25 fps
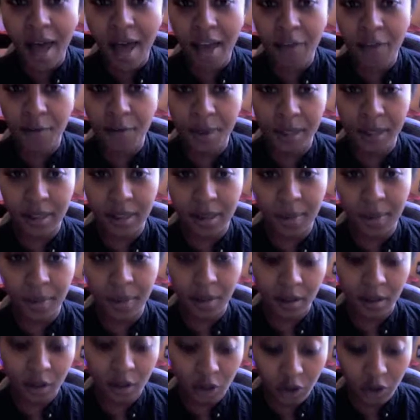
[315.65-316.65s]
have picked up a
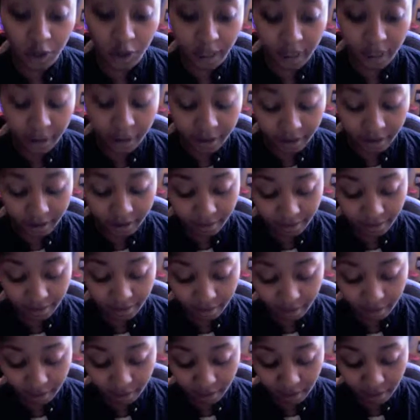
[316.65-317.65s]
little trick
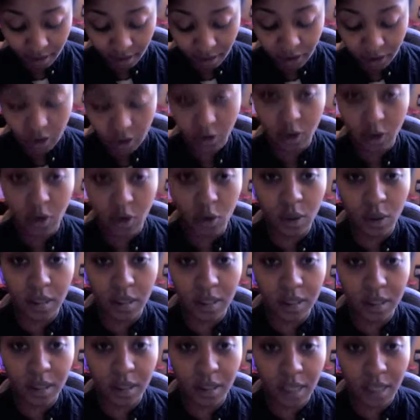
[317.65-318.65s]
so that you can still